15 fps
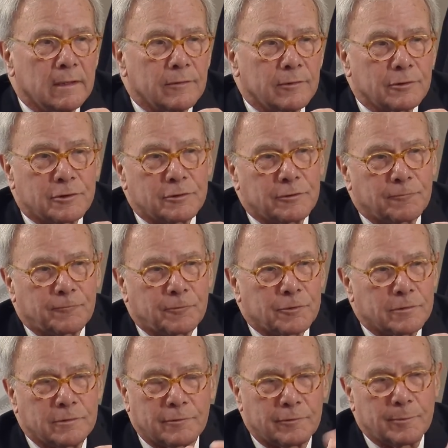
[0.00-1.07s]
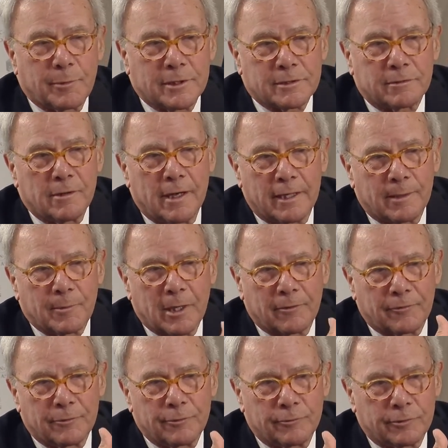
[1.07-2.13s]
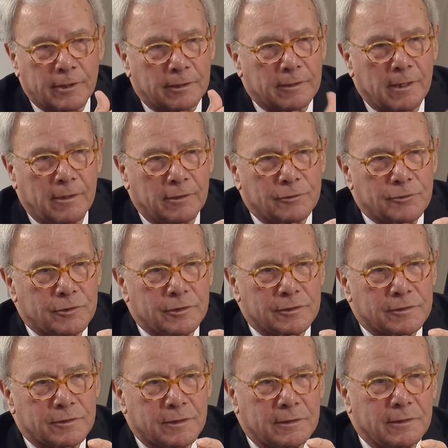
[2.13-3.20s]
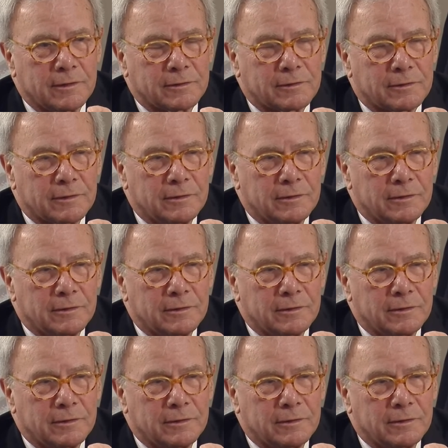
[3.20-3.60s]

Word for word: This is the first, the best line about the new technology is that it's